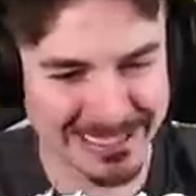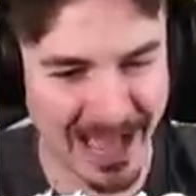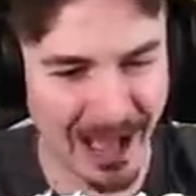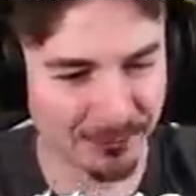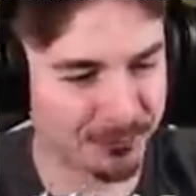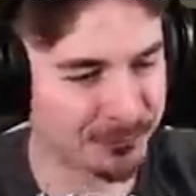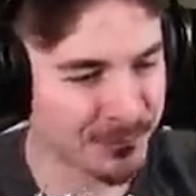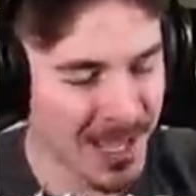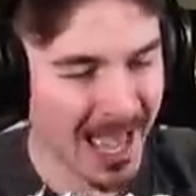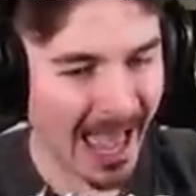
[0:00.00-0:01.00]
enough.
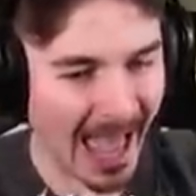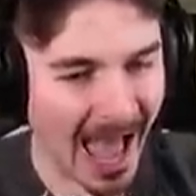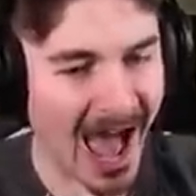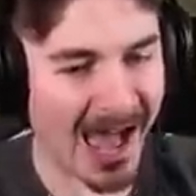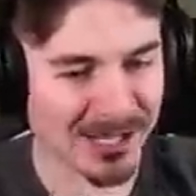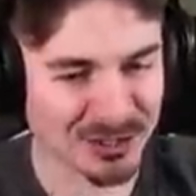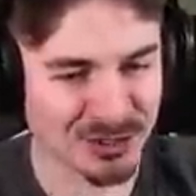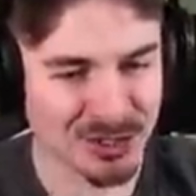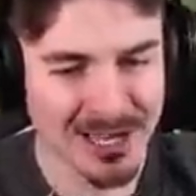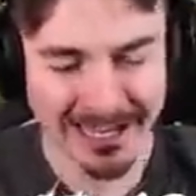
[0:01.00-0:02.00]

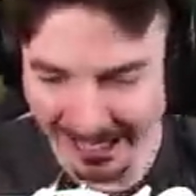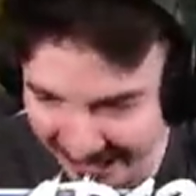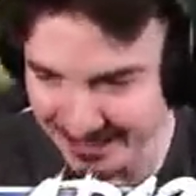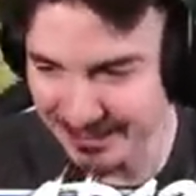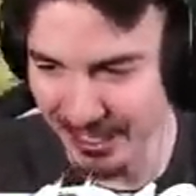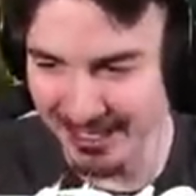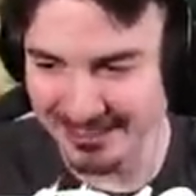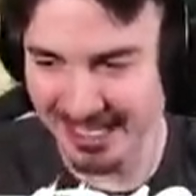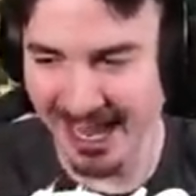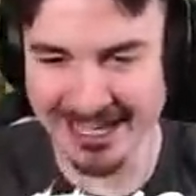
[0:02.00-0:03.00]
Ash is going
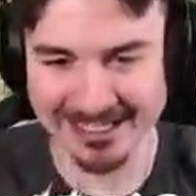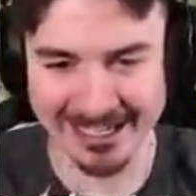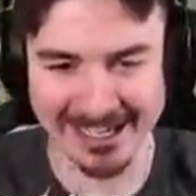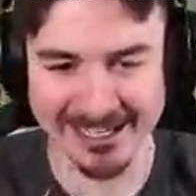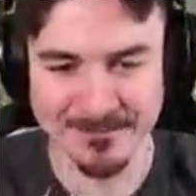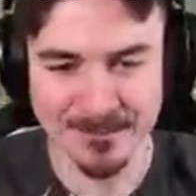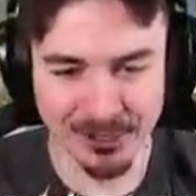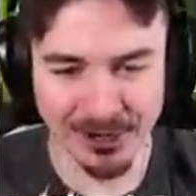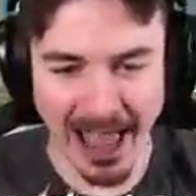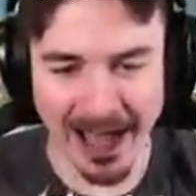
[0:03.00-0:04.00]
to take it.
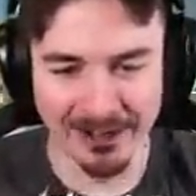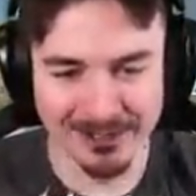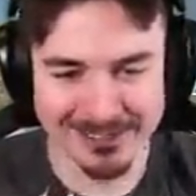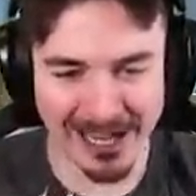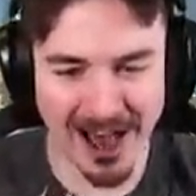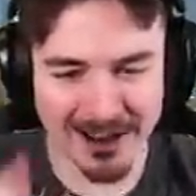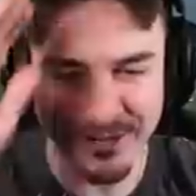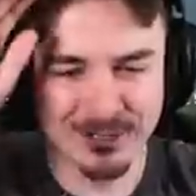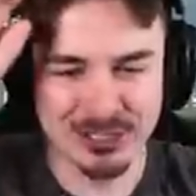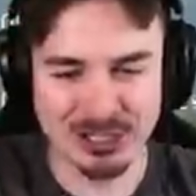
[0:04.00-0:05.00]
Your
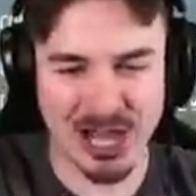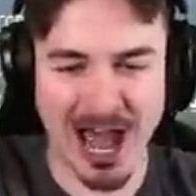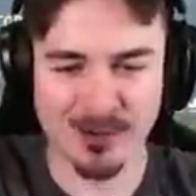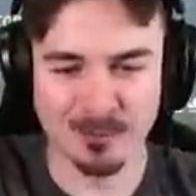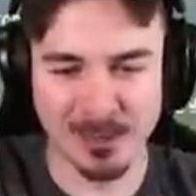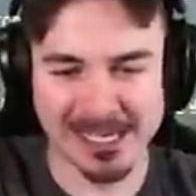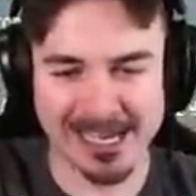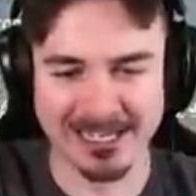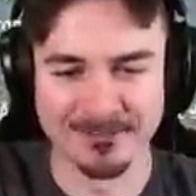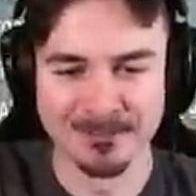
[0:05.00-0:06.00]
Elgato
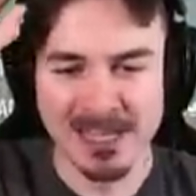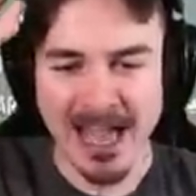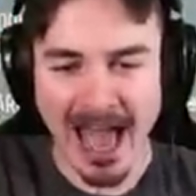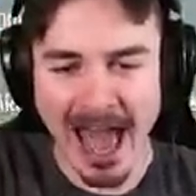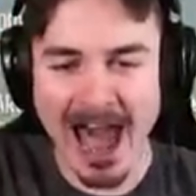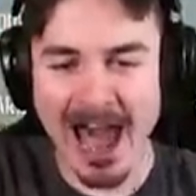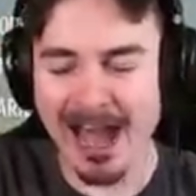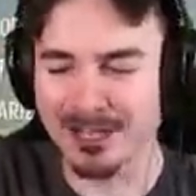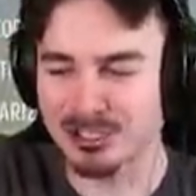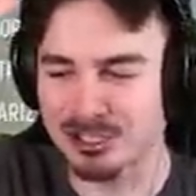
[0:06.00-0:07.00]
champion.
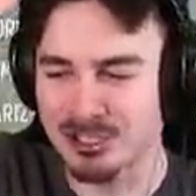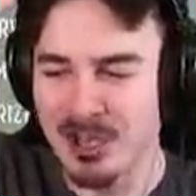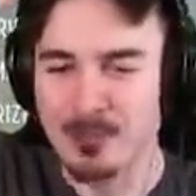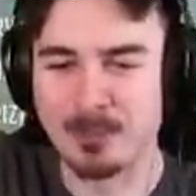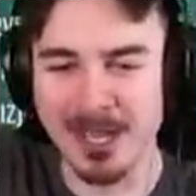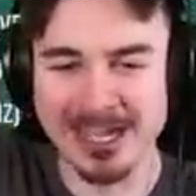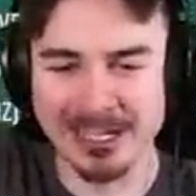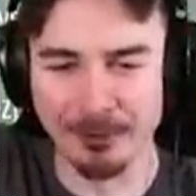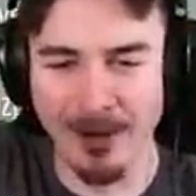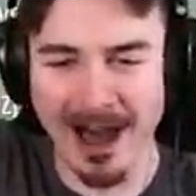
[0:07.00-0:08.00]
Ash,
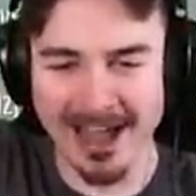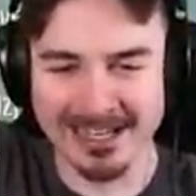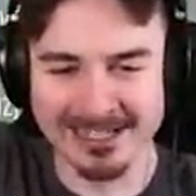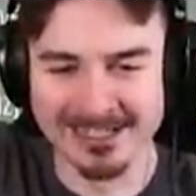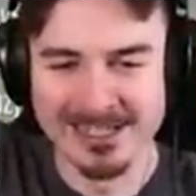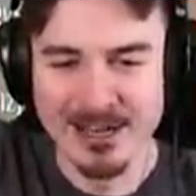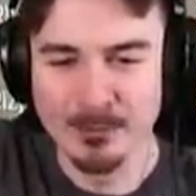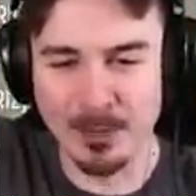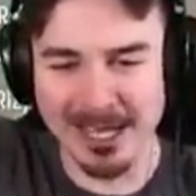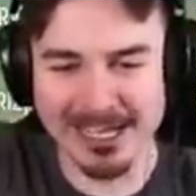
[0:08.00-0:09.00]
P1,
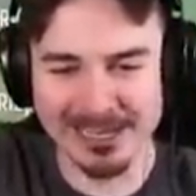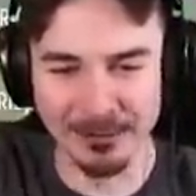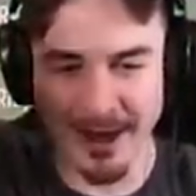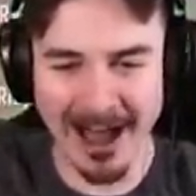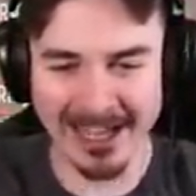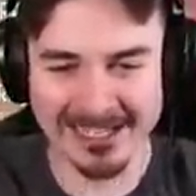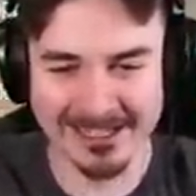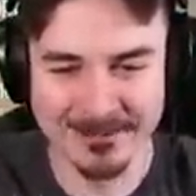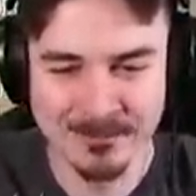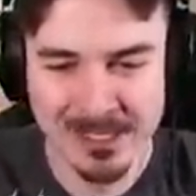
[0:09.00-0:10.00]

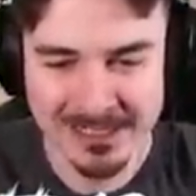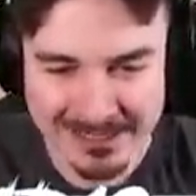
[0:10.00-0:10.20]
P1,